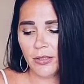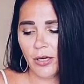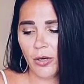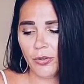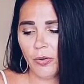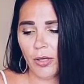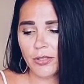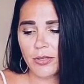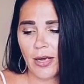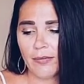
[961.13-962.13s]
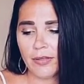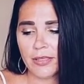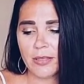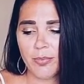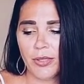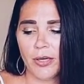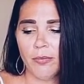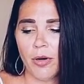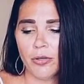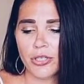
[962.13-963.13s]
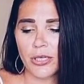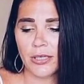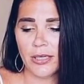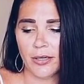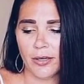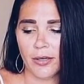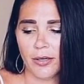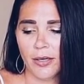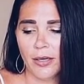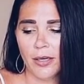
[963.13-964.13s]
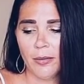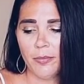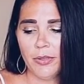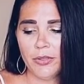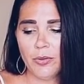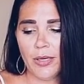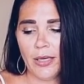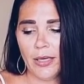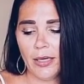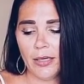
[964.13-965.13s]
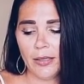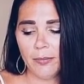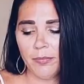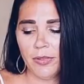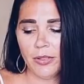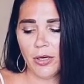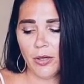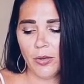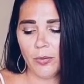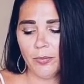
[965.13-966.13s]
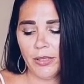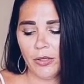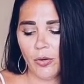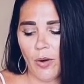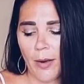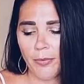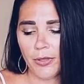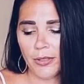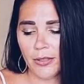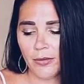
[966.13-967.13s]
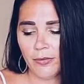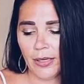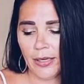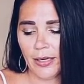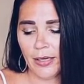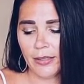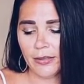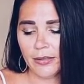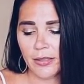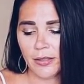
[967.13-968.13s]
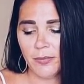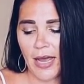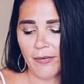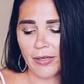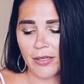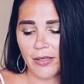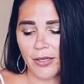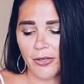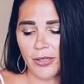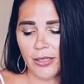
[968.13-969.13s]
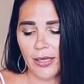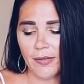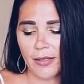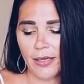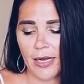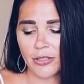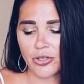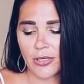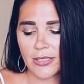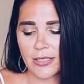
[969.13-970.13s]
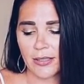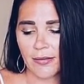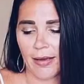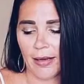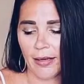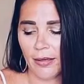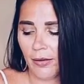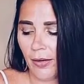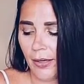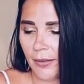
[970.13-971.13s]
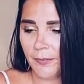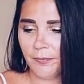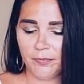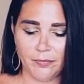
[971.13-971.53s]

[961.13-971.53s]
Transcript: You know, you also have this split emotion here between, you know, being cooperative and having clarity and then not trusting that. All right.